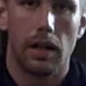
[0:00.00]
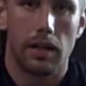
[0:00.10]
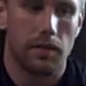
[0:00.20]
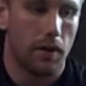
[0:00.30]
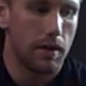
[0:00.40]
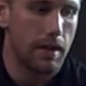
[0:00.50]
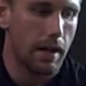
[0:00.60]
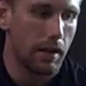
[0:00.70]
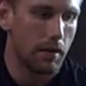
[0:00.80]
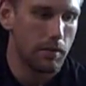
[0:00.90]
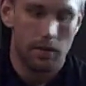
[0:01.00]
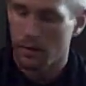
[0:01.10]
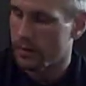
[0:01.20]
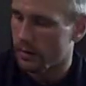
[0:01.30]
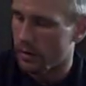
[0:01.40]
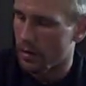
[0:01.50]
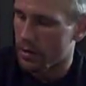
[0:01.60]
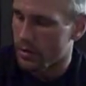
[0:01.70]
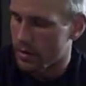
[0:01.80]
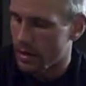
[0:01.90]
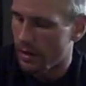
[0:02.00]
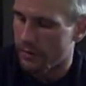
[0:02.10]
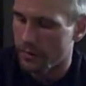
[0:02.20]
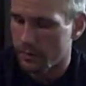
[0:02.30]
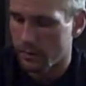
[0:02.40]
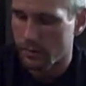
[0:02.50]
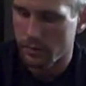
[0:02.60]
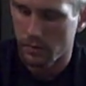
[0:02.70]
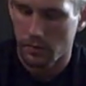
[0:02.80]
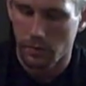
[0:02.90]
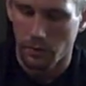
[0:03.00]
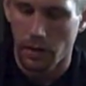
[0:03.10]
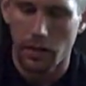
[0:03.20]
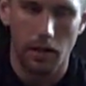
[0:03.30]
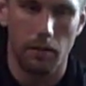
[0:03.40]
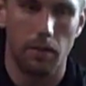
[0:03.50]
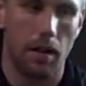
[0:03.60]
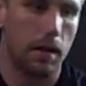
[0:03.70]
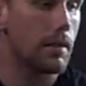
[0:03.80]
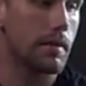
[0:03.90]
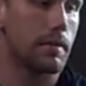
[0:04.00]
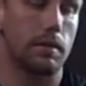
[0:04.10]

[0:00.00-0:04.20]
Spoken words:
as far as that goes, go get your stuff. Read the other blogs.